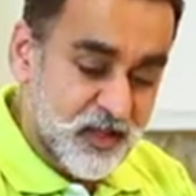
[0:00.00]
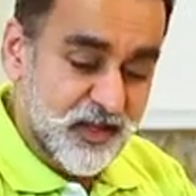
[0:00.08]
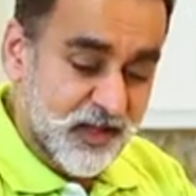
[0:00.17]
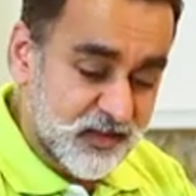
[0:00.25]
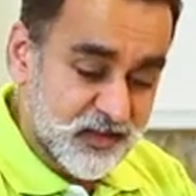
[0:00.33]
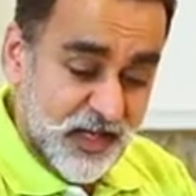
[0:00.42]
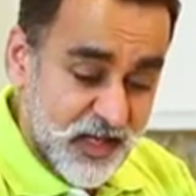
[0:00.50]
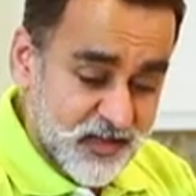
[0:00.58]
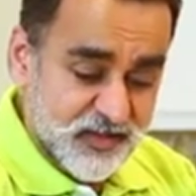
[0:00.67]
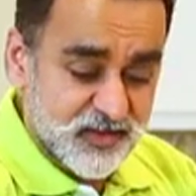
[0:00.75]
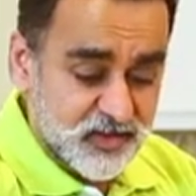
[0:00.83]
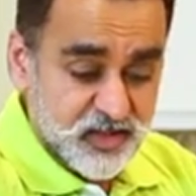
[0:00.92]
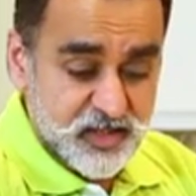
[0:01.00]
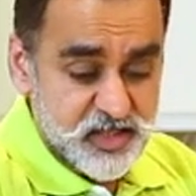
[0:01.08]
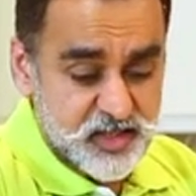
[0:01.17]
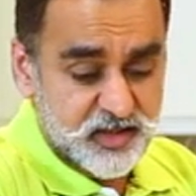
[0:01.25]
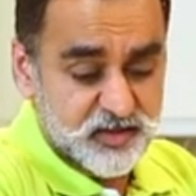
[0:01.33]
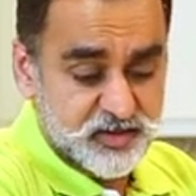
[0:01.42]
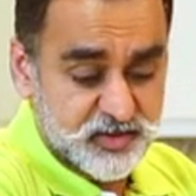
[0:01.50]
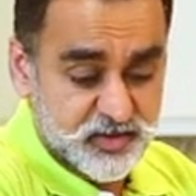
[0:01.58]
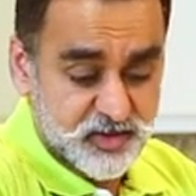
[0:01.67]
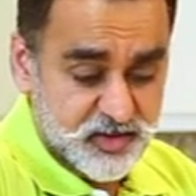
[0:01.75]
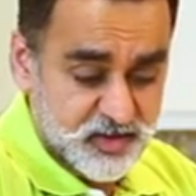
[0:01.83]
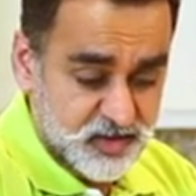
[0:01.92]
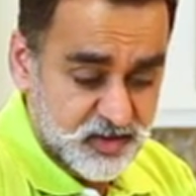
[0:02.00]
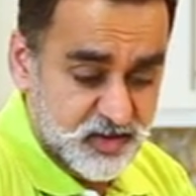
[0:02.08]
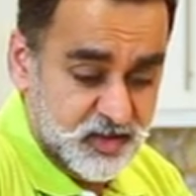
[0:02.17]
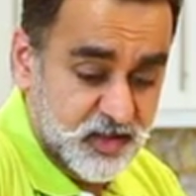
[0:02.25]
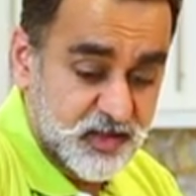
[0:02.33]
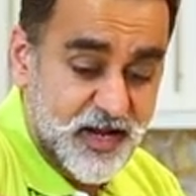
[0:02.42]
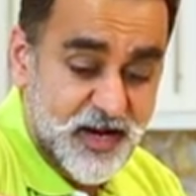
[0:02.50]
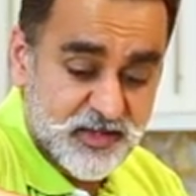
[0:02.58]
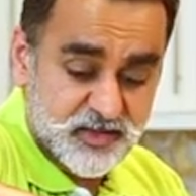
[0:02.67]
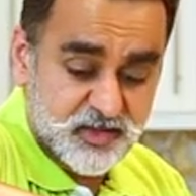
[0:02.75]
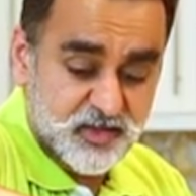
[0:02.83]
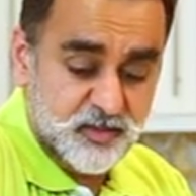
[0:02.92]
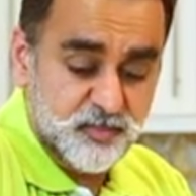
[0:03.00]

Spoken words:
and that is the key in this dish. It adds a